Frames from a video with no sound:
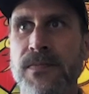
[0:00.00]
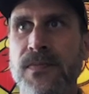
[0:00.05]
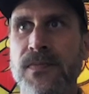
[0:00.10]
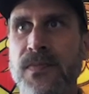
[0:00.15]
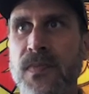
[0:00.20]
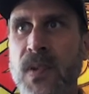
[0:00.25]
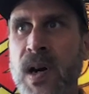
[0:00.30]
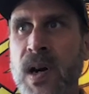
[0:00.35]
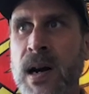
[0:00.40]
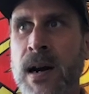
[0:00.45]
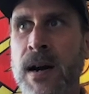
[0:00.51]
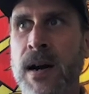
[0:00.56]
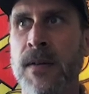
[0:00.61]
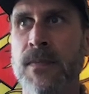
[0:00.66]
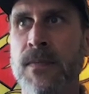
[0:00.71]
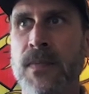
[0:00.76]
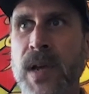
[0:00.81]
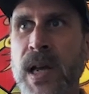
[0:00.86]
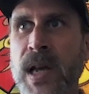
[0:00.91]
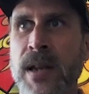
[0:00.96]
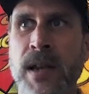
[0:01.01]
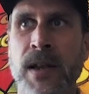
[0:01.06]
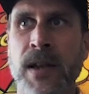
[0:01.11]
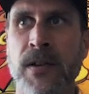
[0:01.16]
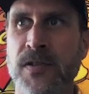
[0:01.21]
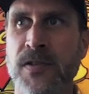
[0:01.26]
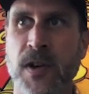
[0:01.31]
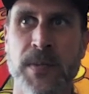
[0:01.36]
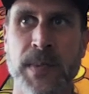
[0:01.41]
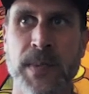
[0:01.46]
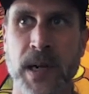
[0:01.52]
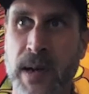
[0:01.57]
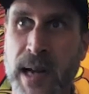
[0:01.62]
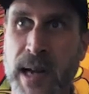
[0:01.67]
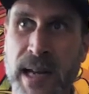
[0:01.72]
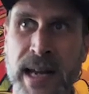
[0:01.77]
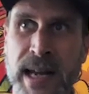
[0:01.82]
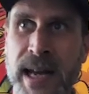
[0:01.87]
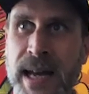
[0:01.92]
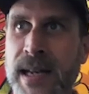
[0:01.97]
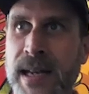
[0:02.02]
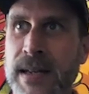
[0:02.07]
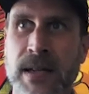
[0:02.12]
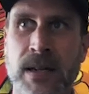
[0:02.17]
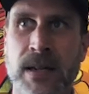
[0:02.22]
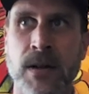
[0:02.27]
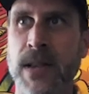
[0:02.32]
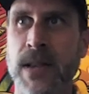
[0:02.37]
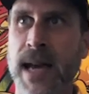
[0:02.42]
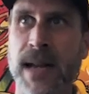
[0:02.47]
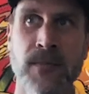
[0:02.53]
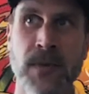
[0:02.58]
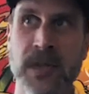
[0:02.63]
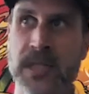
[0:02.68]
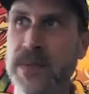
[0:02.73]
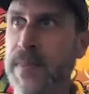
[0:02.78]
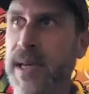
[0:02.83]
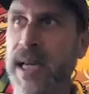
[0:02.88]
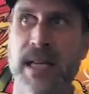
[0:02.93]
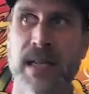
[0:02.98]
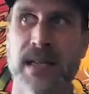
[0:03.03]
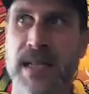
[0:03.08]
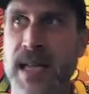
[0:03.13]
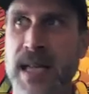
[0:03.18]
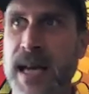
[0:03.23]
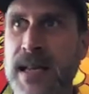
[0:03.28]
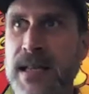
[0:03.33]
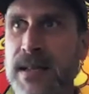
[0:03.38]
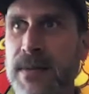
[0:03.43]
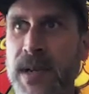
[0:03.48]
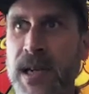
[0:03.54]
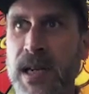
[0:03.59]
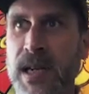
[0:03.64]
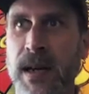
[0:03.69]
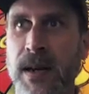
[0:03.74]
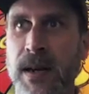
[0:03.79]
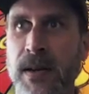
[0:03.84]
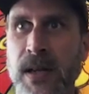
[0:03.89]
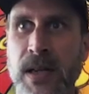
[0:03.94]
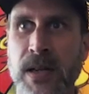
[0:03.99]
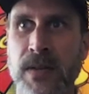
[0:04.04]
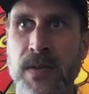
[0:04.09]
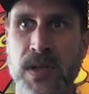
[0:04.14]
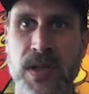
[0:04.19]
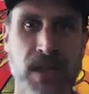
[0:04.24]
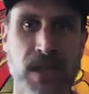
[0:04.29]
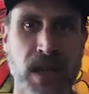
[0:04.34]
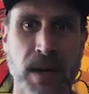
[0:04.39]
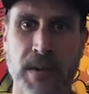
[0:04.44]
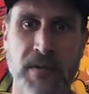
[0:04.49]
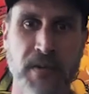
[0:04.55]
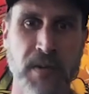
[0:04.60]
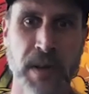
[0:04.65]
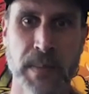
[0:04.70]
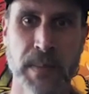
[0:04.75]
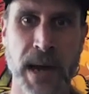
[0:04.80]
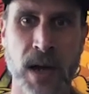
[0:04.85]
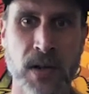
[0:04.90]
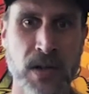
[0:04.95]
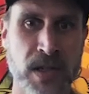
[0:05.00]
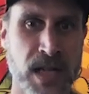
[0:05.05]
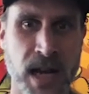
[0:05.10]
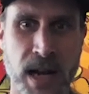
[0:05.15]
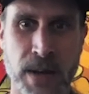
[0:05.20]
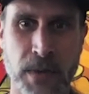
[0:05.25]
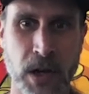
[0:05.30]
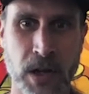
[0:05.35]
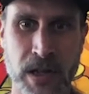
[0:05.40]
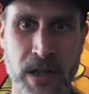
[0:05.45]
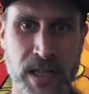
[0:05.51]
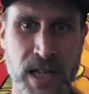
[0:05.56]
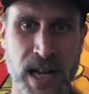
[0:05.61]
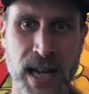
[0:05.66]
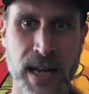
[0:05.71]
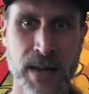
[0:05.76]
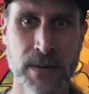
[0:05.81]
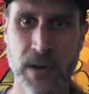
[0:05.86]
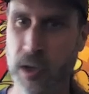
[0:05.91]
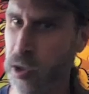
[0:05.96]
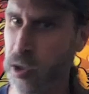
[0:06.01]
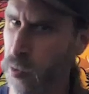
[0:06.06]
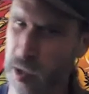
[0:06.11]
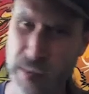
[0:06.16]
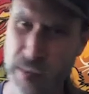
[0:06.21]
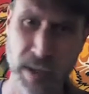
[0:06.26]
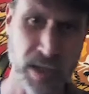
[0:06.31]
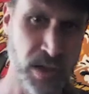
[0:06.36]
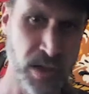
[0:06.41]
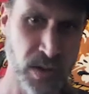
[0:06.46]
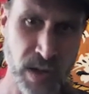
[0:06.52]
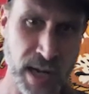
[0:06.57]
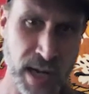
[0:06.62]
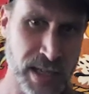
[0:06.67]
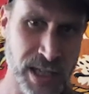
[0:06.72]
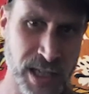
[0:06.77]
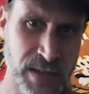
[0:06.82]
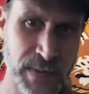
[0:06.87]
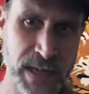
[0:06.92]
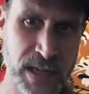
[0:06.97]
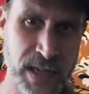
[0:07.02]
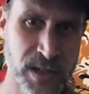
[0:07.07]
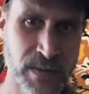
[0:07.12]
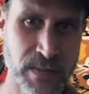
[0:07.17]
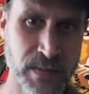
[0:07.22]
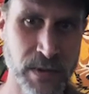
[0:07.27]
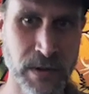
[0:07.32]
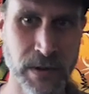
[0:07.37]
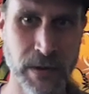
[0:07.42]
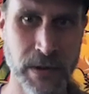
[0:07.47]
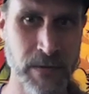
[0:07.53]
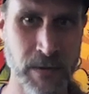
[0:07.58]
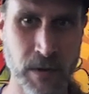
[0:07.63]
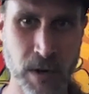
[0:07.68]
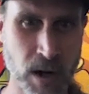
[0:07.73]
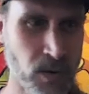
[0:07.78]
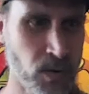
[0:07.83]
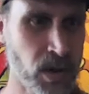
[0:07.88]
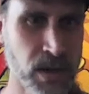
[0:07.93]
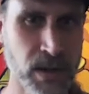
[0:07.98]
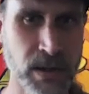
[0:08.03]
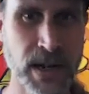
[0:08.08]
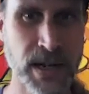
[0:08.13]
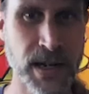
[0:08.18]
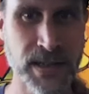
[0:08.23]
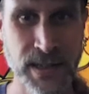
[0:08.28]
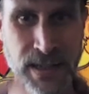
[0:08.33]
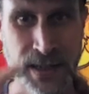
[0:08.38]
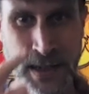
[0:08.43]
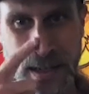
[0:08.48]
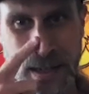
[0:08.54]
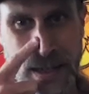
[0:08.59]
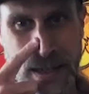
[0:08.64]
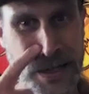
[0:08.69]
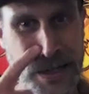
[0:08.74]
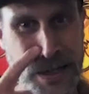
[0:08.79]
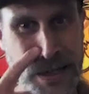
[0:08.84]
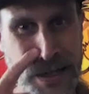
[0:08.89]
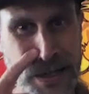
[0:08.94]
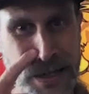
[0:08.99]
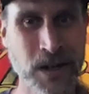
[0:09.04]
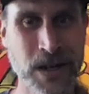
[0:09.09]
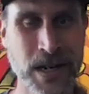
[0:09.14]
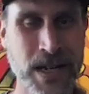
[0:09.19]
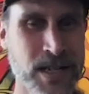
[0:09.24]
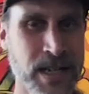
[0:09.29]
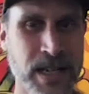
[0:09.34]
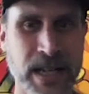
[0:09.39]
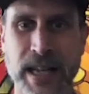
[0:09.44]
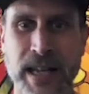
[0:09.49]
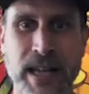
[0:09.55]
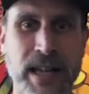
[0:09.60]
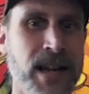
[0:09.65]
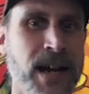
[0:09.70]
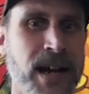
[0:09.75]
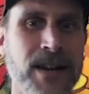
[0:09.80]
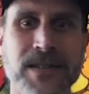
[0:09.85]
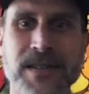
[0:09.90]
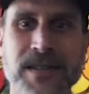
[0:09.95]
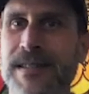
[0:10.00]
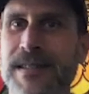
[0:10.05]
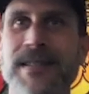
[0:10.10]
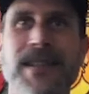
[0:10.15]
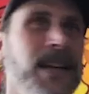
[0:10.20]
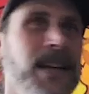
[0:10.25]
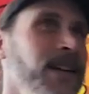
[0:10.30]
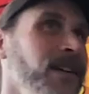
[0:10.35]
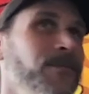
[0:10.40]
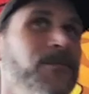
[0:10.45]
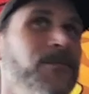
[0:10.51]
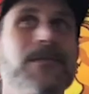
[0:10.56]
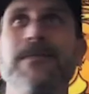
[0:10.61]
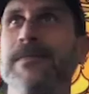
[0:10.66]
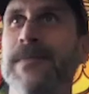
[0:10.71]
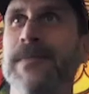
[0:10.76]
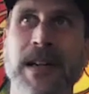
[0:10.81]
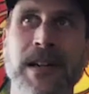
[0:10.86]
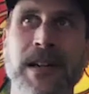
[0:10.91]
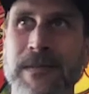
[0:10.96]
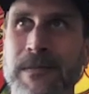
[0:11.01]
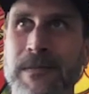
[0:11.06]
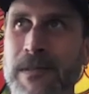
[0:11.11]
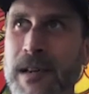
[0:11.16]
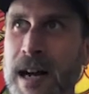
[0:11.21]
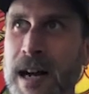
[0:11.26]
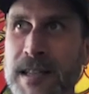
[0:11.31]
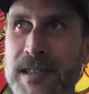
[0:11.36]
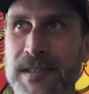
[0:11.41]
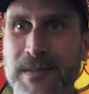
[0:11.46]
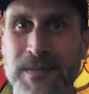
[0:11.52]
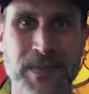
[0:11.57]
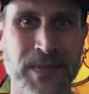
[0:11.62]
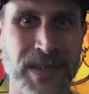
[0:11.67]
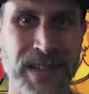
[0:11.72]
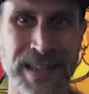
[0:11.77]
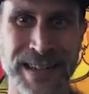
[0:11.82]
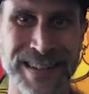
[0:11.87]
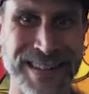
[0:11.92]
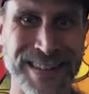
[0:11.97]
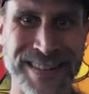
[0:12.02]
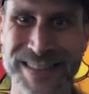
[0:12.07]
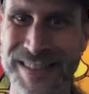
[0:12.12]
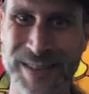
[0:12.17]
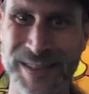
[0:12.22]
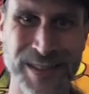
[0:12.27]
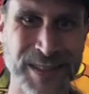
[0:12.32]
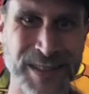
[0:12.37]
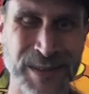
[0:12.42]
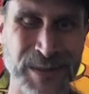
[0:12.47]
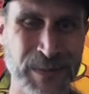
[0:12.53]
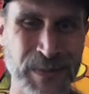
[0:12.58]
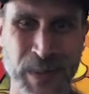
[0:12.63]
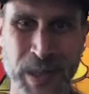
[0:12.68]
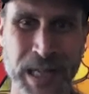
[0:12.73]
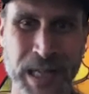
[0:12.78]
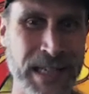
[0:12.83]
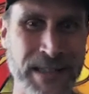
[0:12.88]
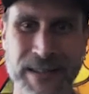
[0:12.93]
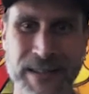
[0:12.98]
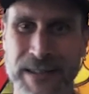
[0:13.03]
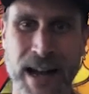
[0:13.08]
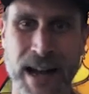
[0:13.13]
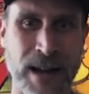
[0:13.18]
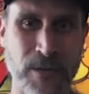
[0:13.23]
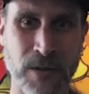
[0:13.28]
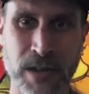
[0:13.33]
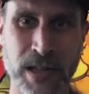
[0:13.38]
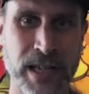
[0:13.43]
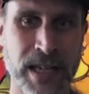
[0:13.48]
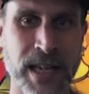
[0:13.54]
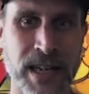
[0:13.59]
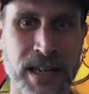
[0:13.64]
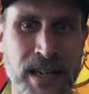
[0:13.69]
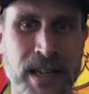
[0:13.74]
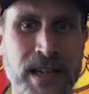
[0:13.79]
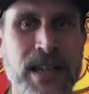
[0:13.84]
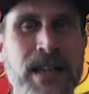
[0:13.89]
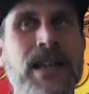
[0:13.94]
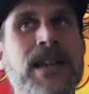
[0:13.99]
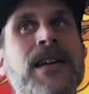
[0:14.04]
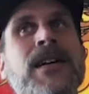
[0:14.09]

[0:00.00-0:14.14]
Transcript: And as far as my granddad, you know, that wasn't making sense. I mean, he was just coming from the mountaintop all the time, you know, "We must unite the spaceship Earth. We're all one or none," you know. And as a kid, I was just like, you know, awesome, you know, but not really getting it.